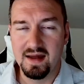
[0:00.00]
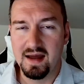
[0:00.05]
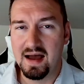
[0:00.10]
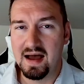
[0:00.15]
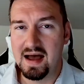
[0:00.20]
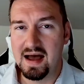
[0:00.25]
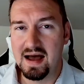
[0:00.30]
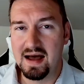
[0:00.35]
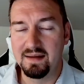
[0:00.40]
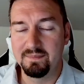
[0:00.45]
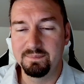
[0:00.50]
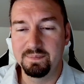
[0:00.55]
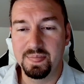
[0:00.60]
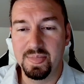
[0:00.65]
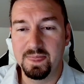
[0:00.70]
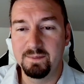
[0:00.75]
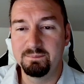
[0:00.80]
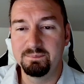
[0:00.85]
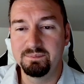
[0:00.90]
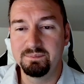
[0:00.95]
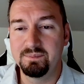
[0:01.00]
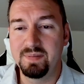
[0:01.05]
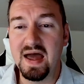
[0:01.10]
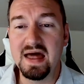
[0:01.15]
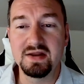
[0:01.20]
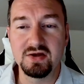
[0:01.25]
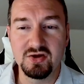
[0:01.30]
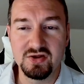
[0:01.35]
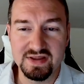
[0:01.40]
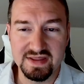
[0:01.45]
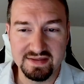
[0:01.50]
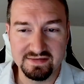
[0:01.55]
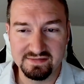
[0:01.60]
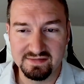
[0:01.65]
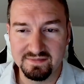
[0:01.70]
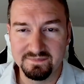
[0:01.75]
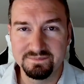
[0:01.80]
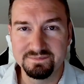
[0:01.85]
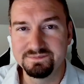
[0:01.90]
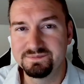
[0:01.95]
uh, pet
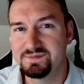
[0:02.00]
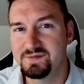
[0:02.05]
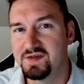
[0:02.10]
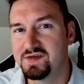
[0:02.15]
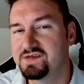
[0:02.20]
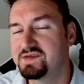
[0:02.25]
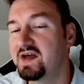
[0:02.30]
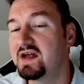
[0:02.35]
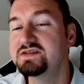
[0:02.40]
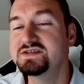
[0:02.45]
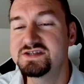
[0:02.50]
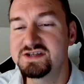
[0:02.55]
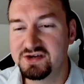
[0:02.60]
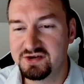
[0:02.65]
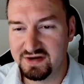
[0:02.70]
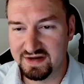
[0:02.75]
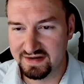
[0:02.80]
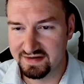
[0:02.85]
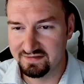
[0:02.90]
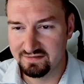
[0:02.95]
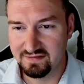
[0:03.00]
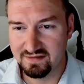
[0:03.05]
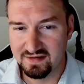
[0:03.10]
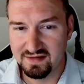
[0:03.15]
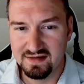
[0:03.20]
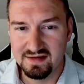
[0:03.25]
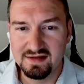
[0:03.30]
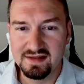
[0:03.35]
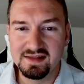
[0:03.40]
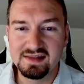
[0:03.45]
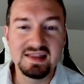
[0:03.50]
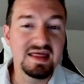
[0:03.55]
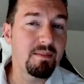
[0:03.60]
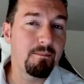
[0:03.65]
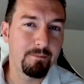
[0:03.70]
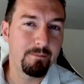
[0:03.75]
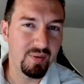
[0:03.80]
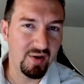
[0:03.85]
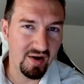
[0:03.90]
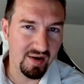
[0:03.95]
hoodies, sunscreen,
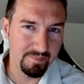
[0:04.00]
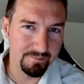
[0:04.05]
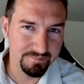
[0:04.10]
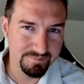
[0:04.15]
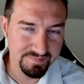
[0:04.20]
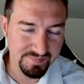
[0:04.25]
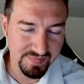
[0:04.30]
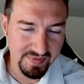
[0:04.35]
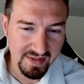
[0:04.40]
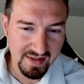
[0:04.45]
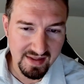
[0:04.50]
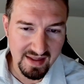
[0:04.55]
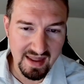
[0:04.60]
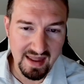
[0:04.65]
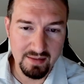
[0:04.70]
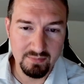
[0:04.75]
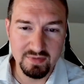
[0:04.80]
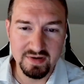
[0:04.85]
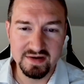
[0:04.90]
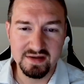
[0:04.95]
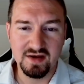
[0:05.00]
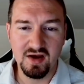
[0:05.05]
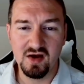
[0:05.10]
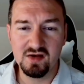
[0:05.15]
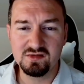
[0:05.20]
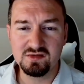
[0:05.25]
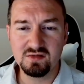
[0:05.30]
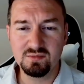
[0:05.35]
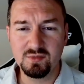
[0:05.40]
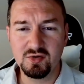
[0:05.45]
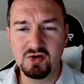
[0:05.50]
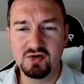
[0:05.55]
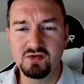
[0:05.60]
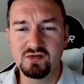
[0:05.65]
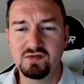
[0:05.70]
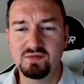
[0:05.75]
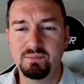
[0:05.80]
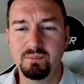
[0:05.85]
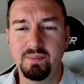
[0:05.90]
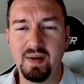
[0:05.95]
lip balm. And when
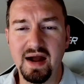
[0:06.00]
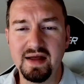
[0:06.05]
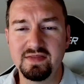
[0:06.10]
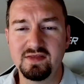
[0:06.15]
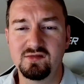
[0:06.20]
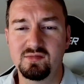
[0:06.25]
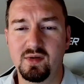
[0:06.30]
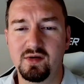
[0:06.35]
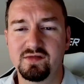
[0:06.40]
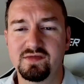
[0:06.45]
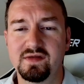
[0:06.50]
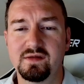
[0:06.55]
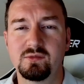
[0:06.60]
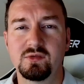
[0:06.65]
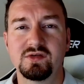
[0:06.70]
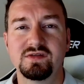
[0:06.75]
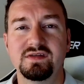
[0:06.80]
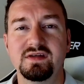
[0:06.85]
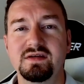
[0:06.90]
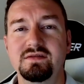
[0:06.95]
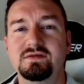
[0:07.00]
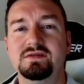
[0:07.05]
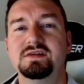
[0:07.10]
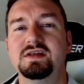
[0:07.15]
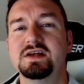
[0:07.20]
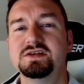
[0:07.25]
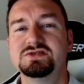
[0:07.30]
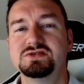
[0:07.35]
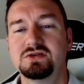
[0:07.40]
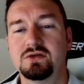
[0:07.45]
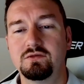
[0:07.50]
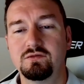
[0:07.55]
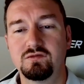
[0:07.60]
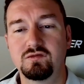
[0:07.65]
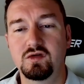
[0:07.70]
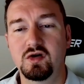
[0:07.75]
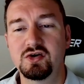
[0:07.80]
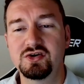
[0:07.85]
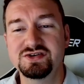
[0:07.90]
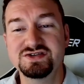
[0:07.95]
customers buy these products, they receive digital
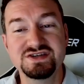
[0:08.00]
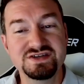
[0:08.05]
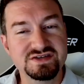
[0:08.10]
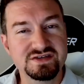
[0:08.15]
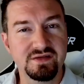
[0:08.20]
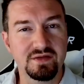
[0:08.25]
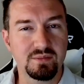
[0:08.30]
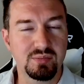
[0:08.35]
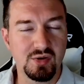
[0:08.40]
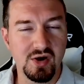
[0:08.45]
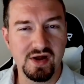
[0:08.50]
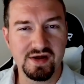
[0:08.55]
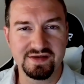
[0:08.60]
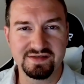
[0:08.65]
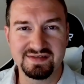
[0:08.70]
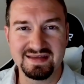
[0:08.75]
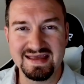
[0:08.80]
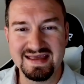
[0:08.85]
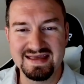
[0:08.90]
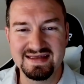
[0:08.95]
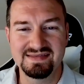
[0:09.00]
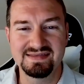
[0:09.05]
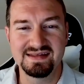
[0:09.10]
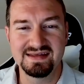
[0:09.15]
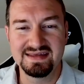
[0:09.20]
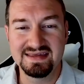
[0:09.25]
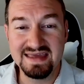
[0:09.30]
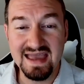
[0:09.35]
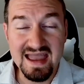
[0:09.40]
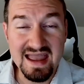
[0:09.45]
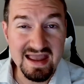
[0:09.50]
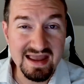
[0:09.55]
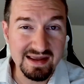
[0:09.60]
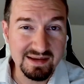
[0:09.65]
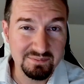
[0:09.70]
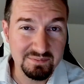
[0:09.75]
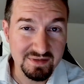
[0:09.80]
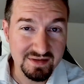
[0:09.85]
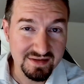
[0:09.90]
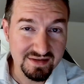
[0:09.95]
versions of the products in the
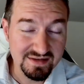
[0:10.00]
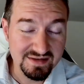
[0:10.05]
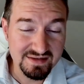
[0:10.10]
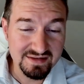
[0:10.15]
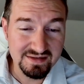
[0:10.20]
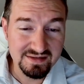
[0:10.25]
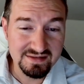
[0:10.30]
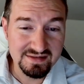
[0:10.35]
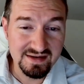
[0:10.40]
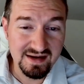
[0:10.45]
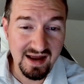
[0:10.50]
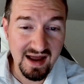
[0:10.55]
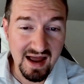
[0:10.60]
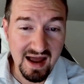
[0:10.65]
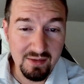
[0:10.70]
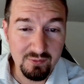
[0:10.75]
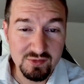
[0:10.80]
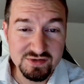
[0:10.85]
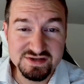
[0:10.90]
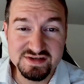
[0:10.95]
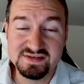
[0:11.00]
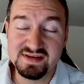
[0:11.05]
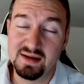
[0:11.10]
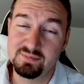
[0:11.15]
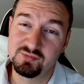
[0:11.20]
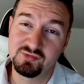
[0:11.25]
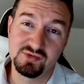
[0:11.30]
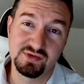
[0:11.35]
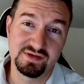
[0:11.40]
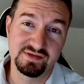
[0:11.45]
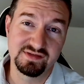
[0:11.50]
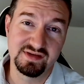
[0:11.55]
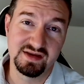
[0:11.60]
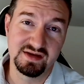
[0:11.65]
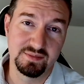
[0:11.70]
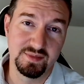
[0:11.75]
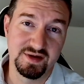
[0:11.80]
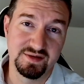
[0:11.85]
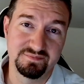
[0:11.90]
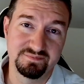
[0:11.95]
game, which is absolutely insane to
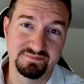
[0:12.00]
me.